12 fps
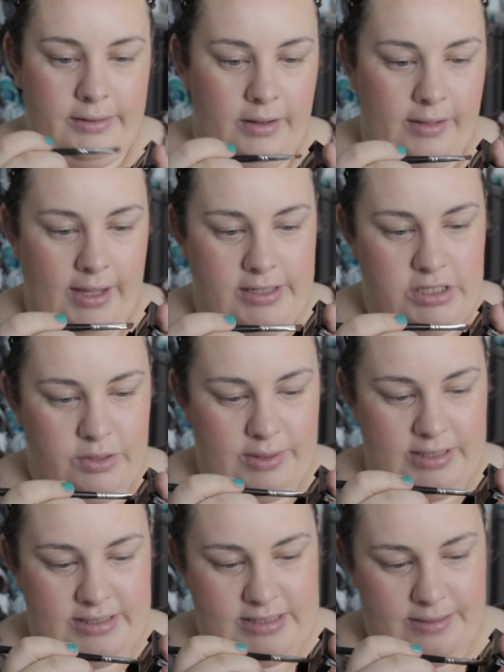And all I do
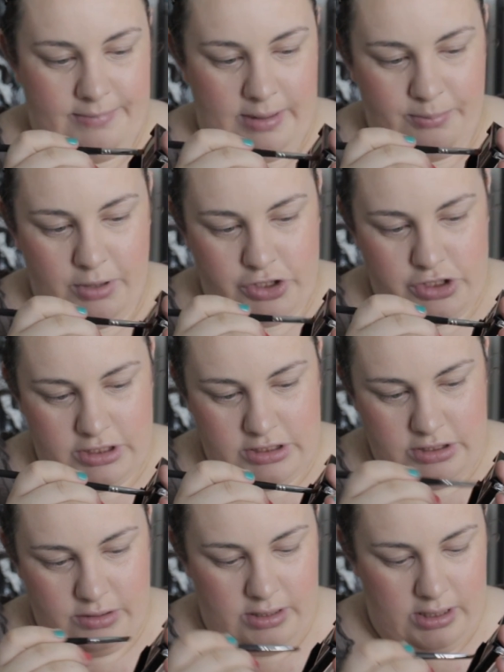is dip my brush
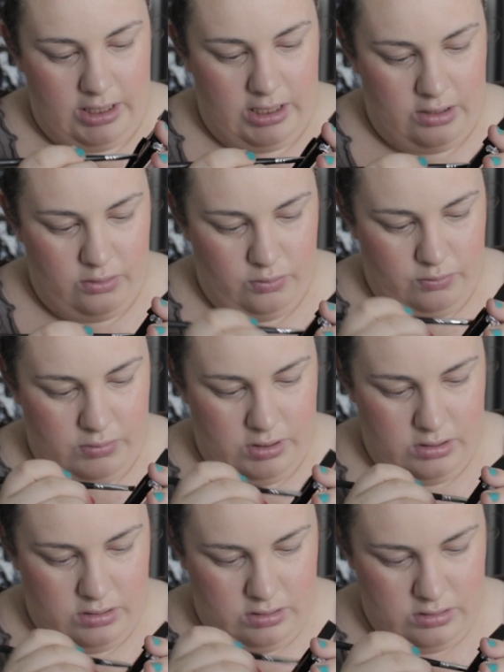into the oh,
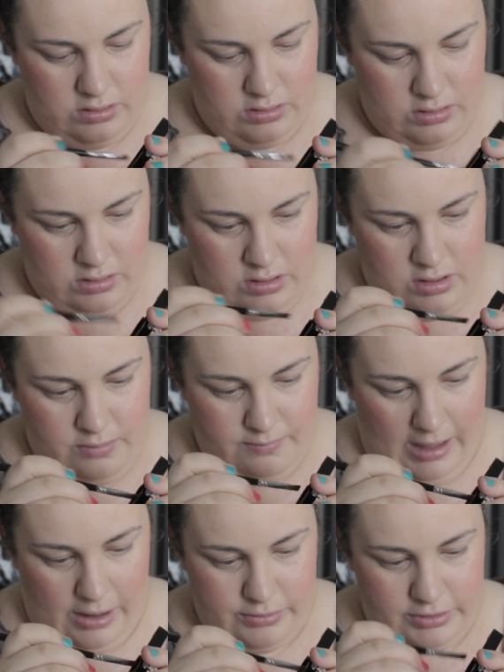
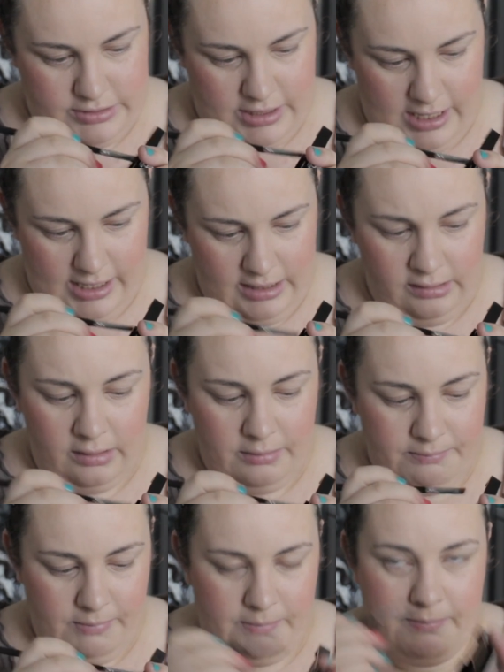powder side,
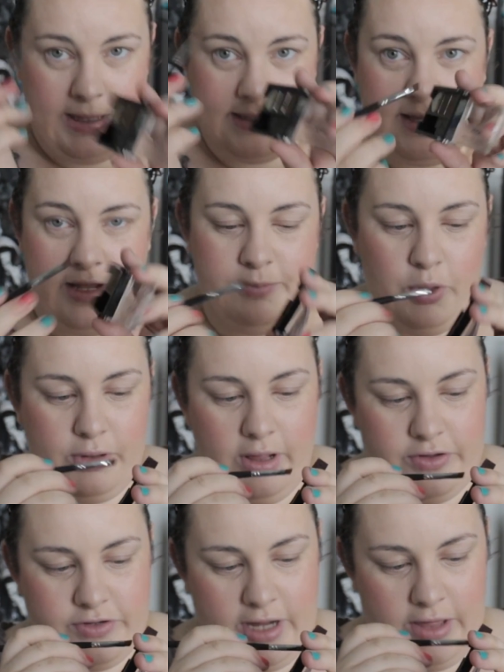mix kind of both
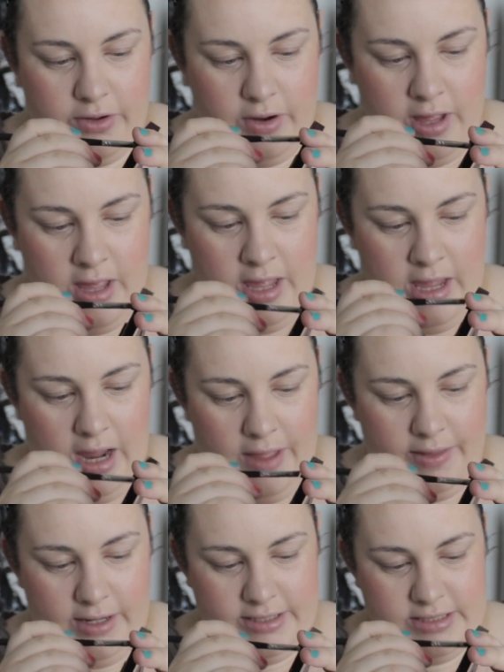colors together,
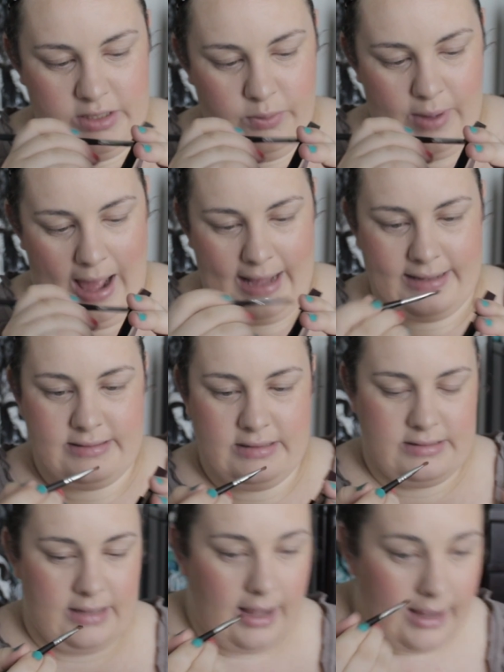and then into the wax
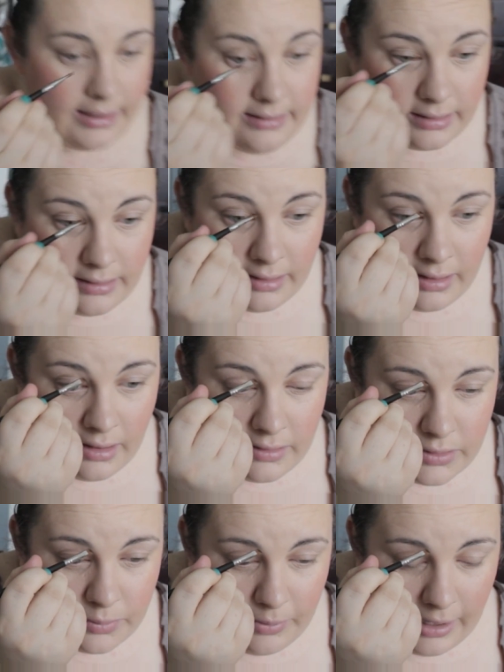side.
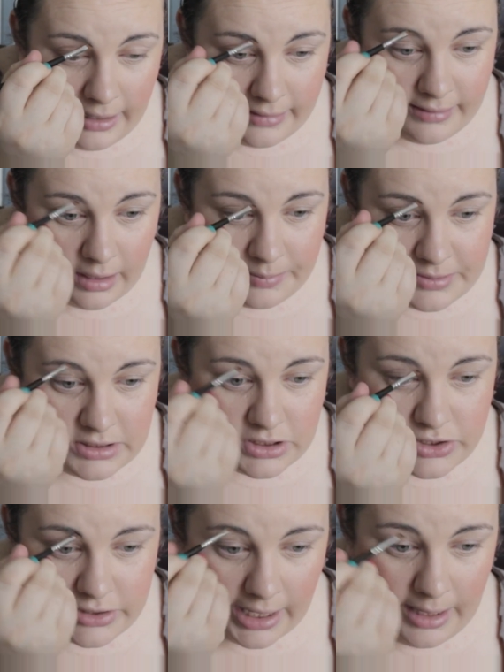The wax helps to
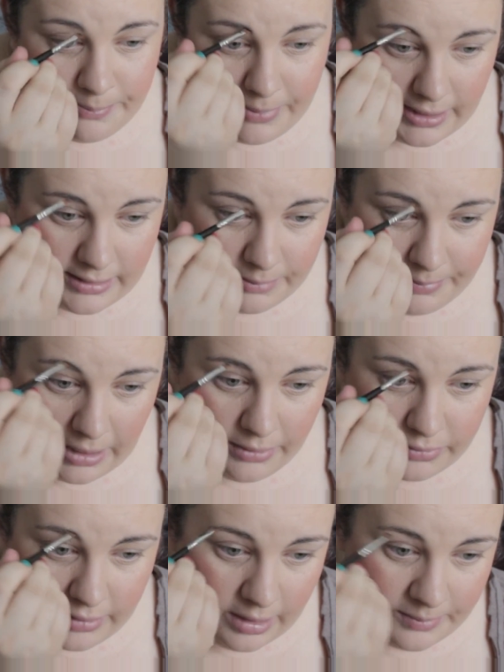shape and the
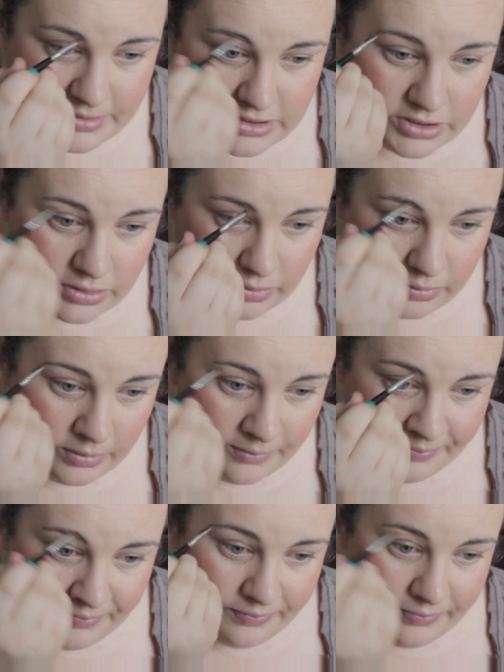powder helps to
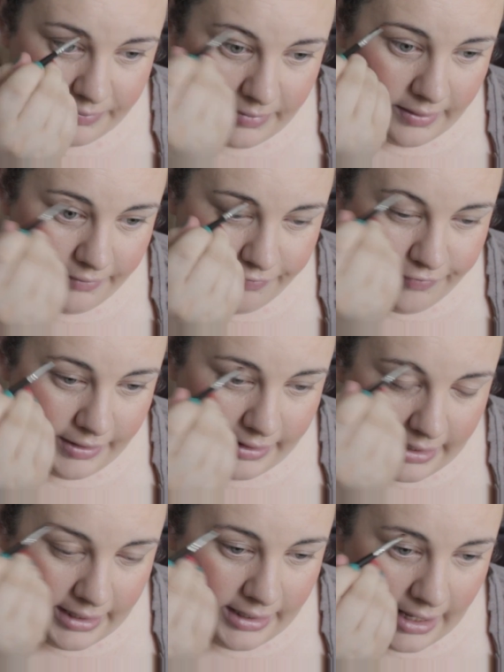fill
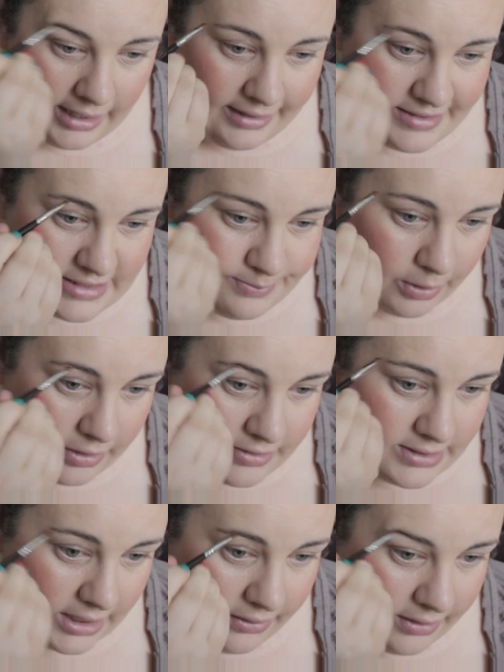in any
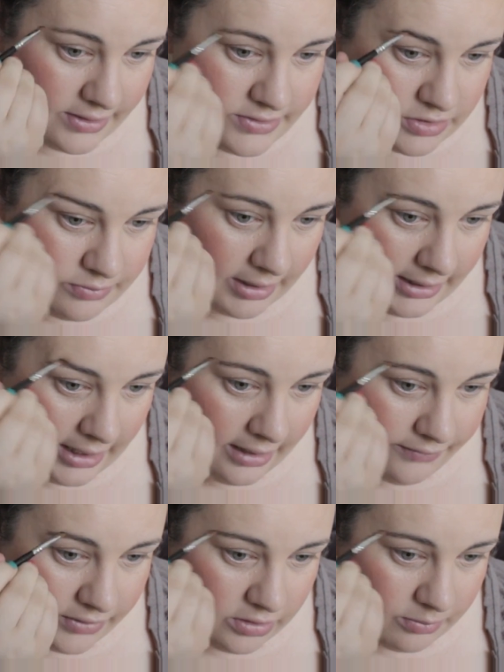sparse areas you might
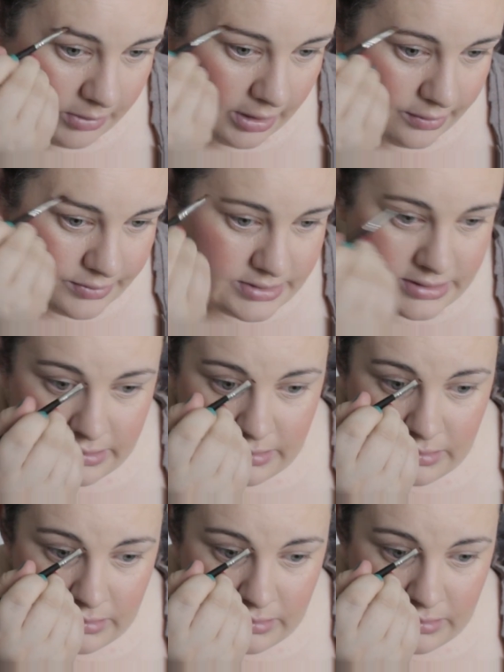have in your brows.